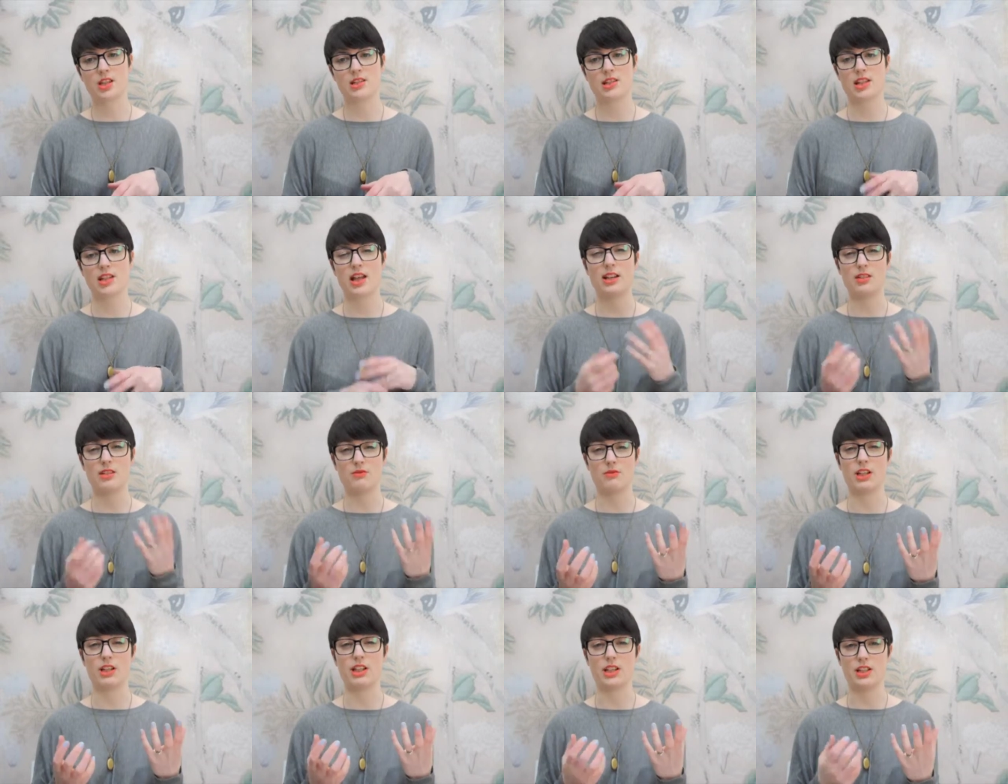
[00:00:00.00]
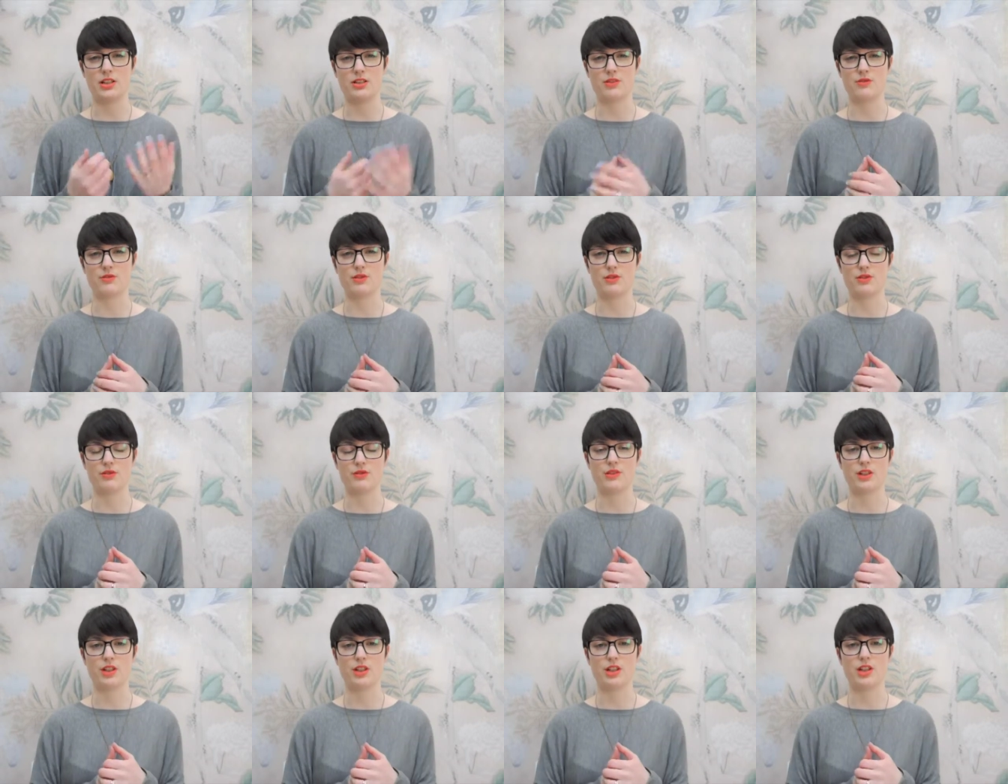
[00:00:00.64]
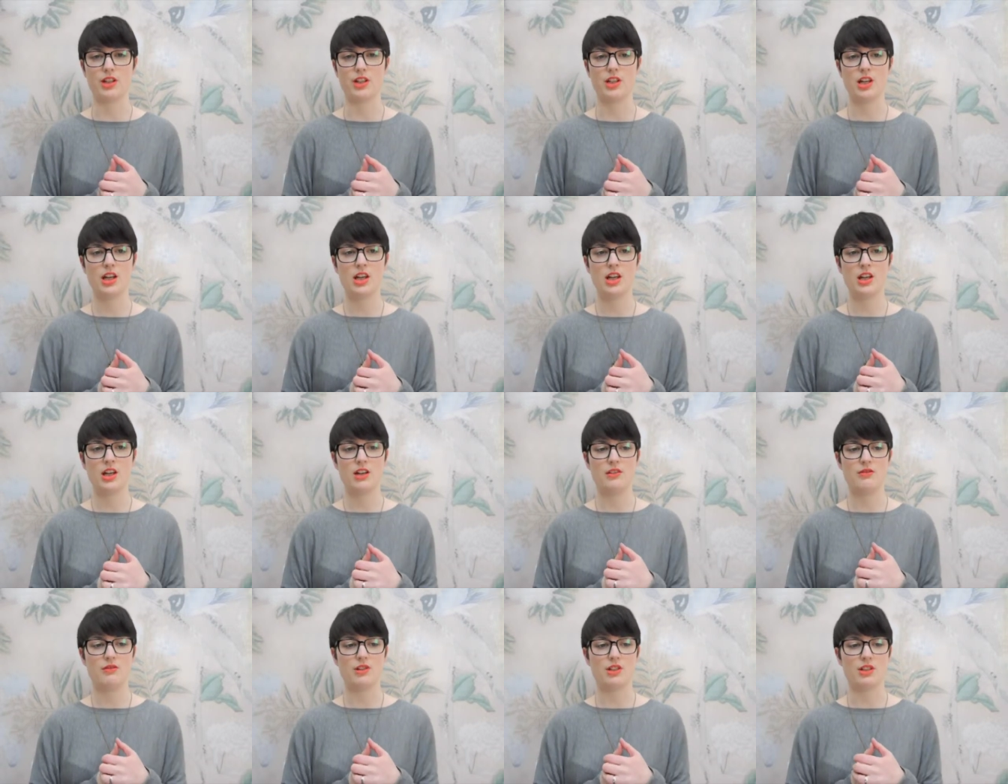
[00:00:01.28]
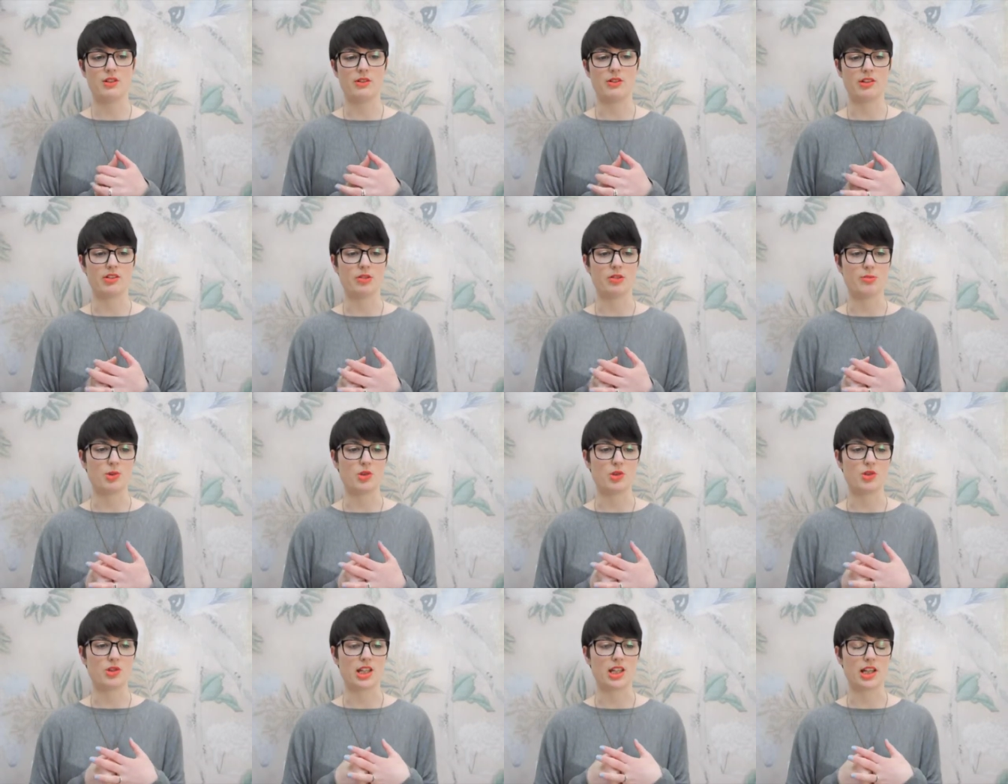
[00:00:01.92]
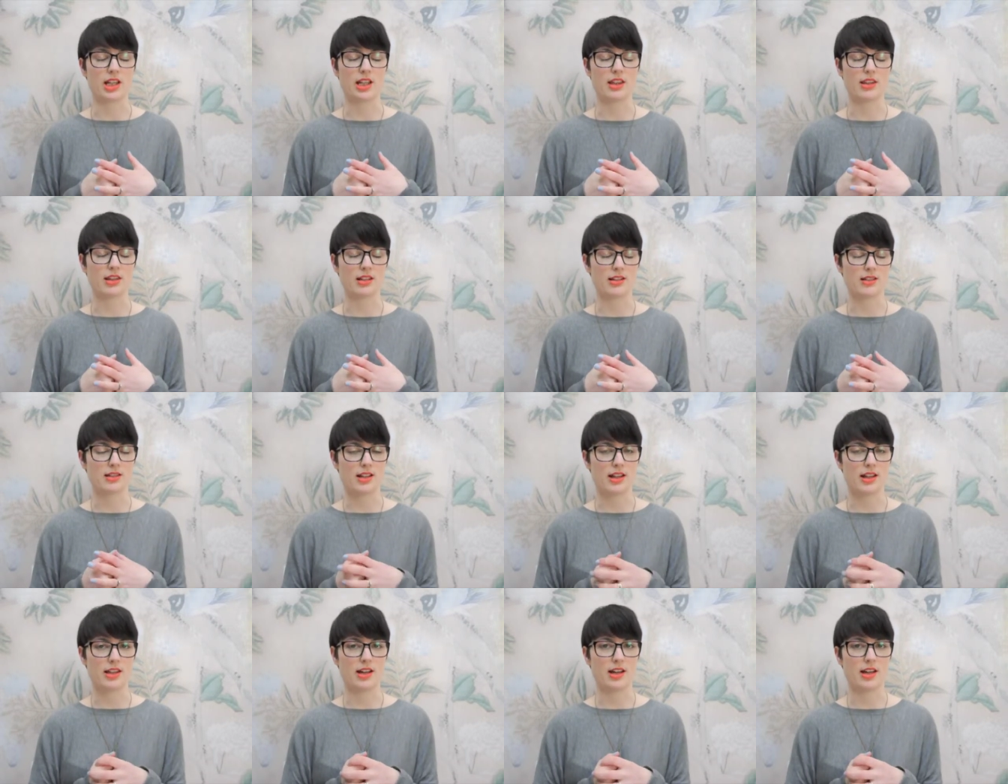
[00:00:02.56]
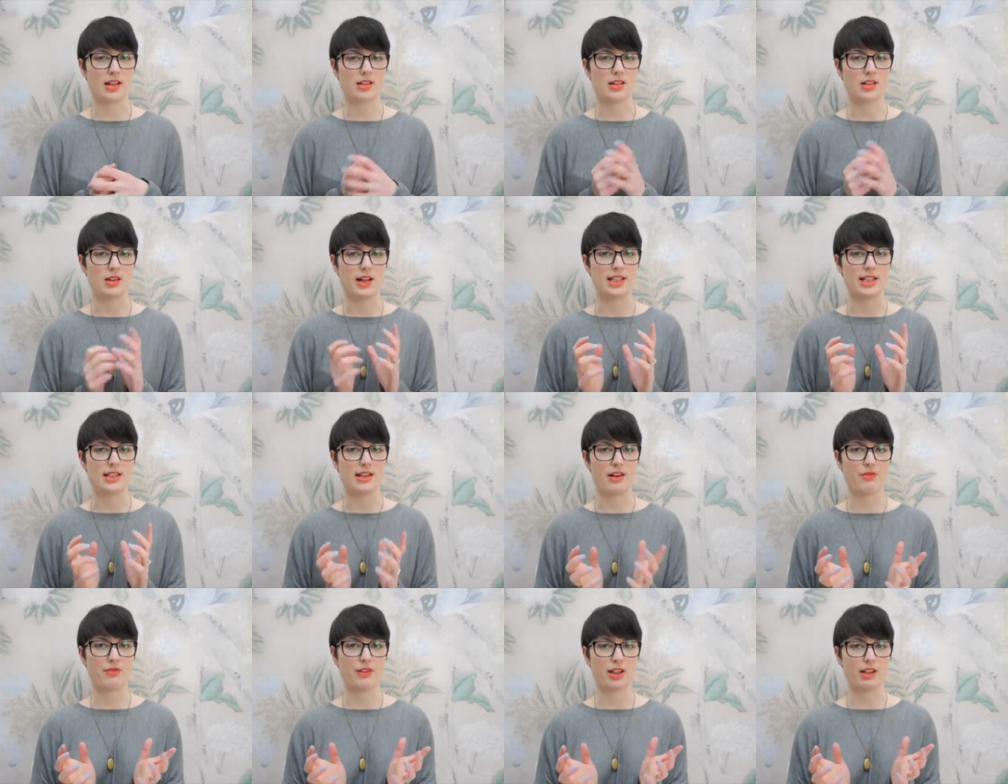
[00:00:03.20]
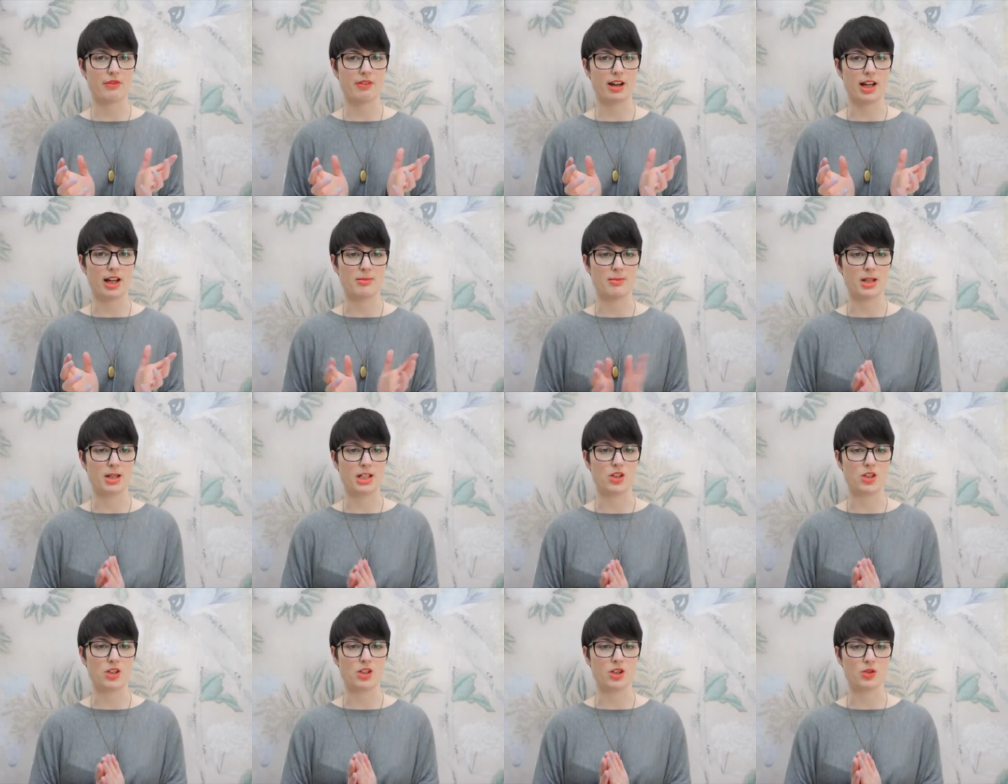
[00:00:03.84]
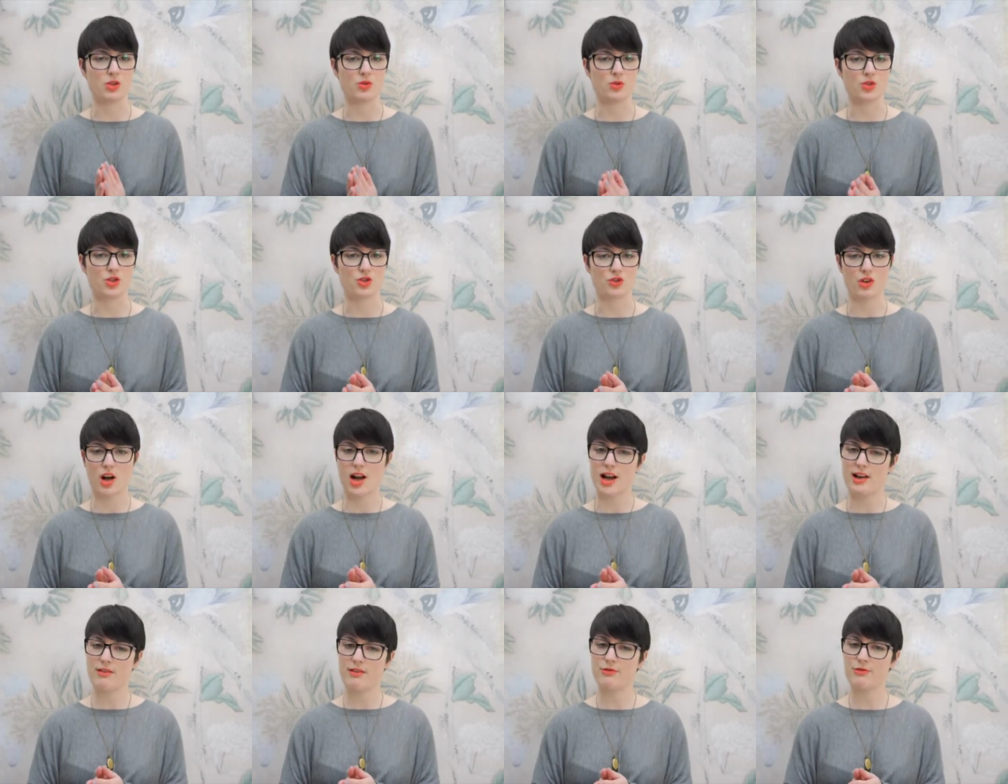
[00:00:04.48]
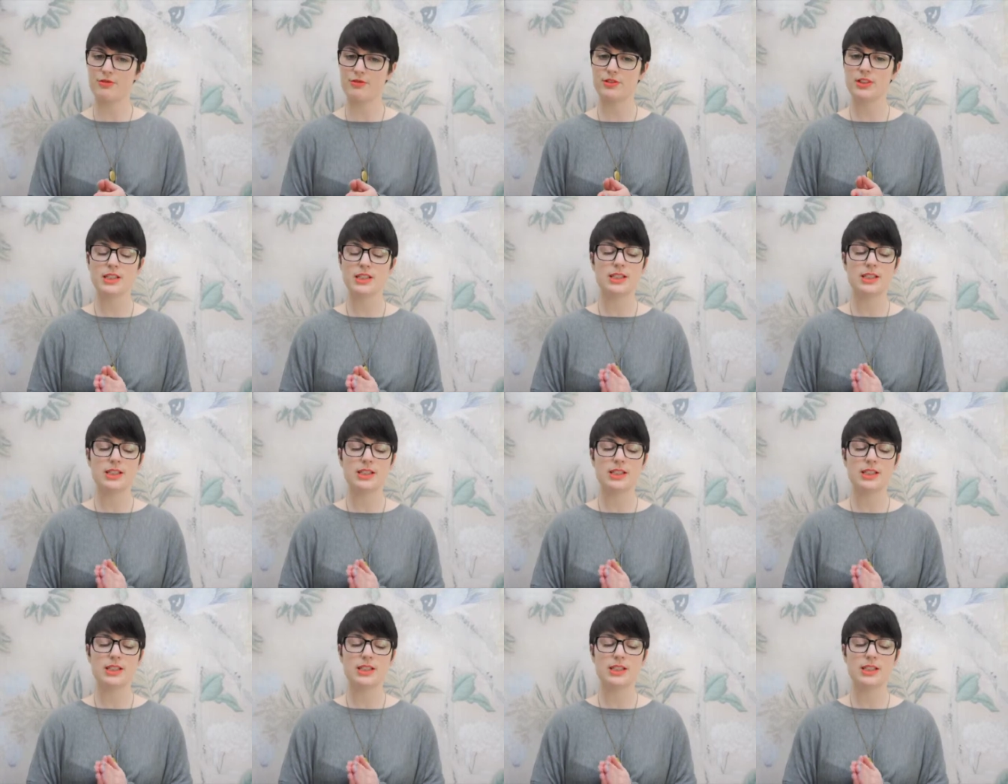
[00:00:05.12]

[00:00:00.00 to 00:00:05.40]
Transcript: so that's really useful for doing reporting and things like that. So I definitely recommend Google Drive.